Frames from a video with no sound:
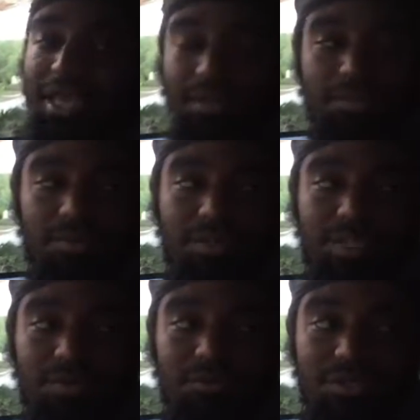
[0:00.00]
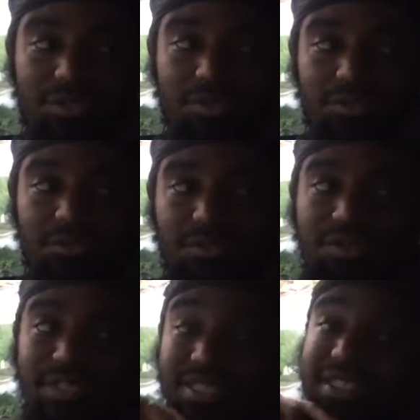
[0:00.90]
eighty percent results
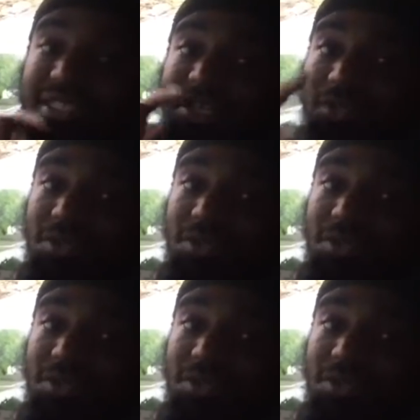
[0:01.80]
versus yes.